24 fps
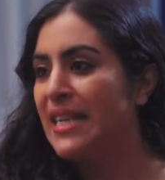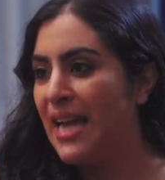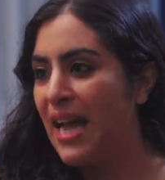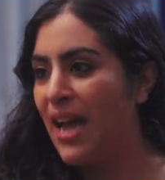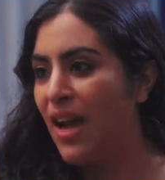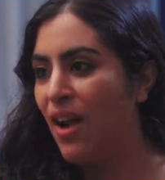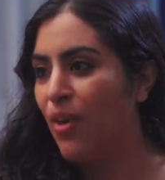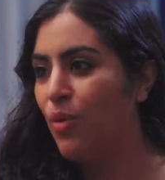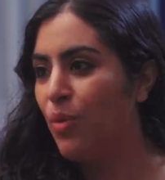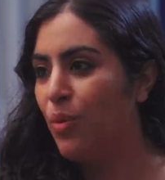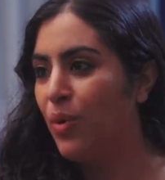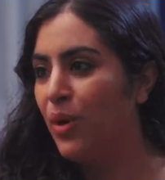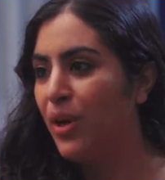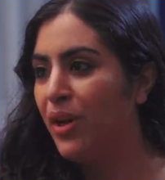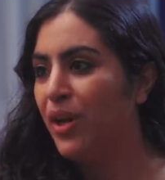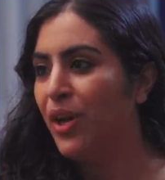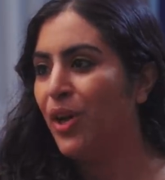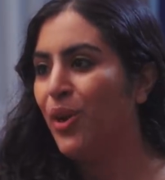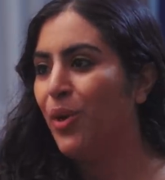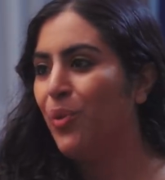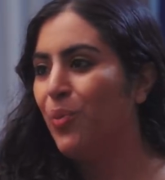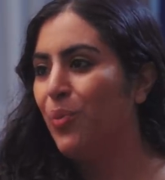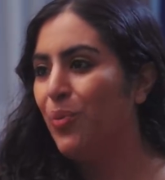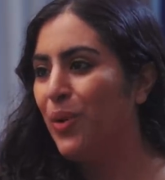now
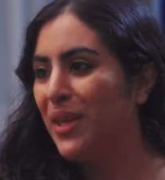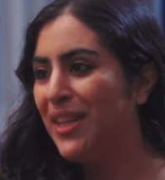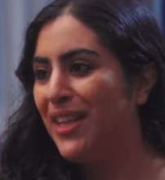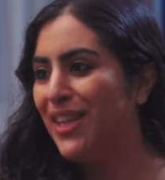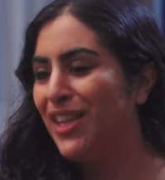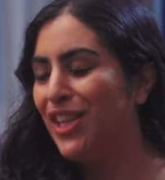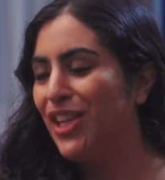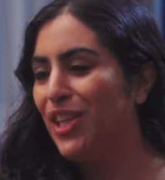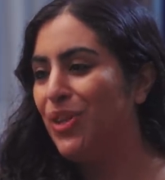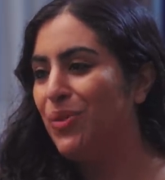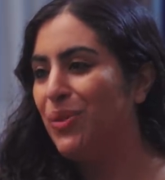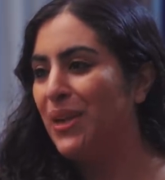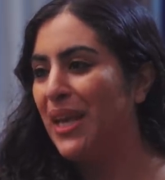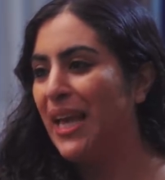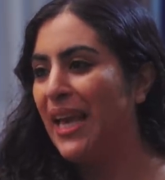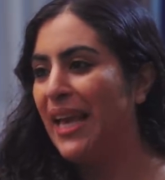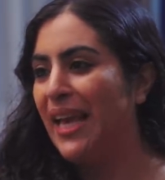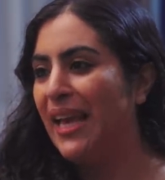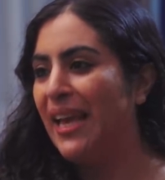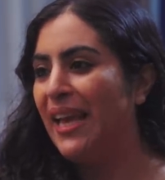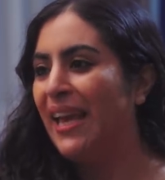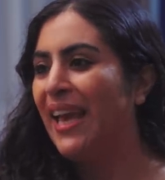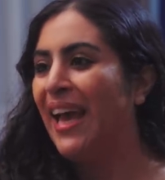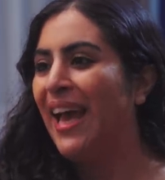within the
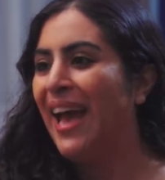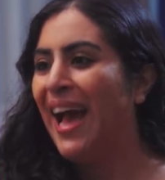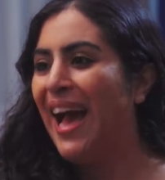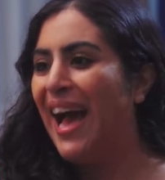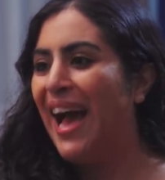UK,